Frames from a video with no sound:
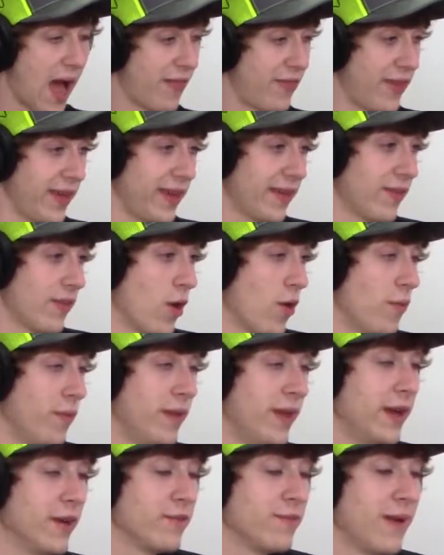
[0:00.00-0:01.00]
I think, though,
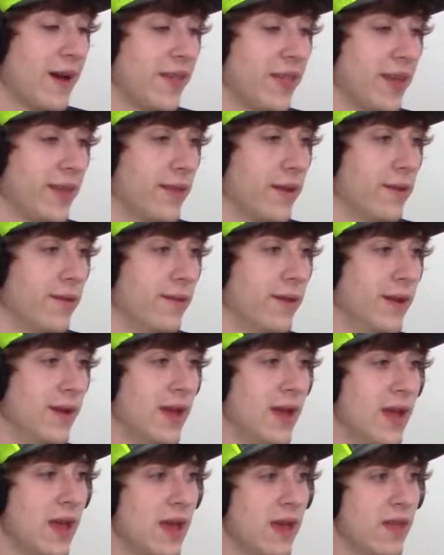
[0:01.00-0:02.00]
here's my thing, though.
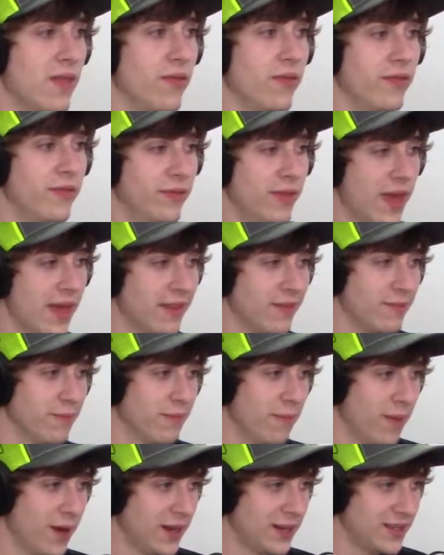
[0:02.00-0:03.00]
As
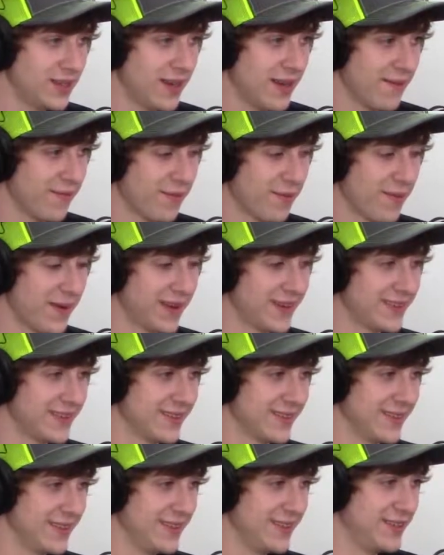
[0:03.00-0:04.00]
much information
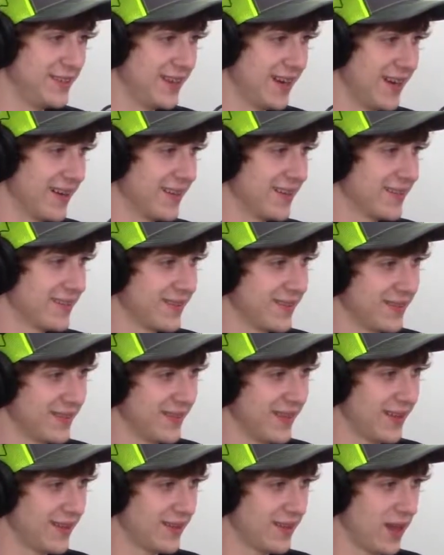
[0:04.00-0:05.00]
as he shares
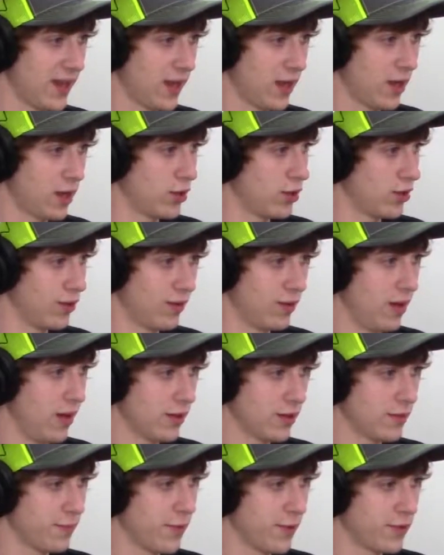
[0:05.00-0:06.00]
that's, like,
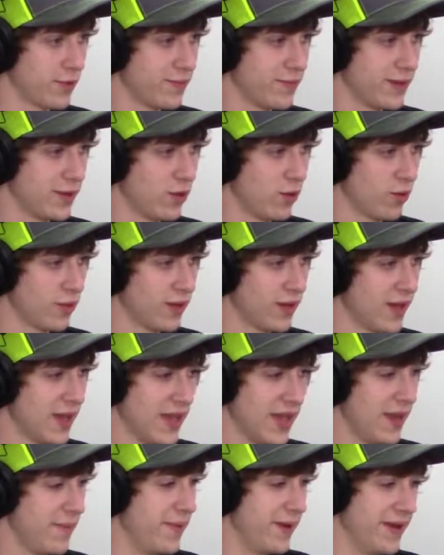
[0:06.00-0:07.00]
not supposed to be told,
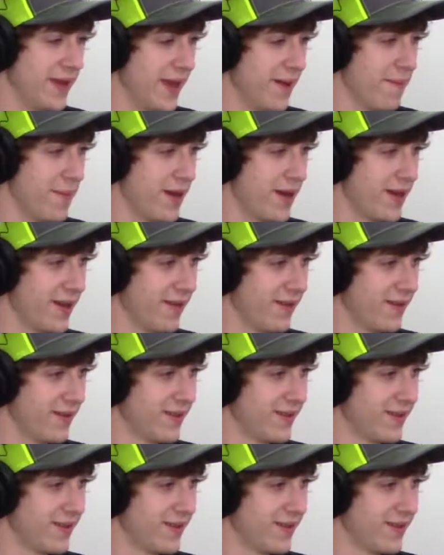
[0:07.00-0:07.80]
he'd be dead by now.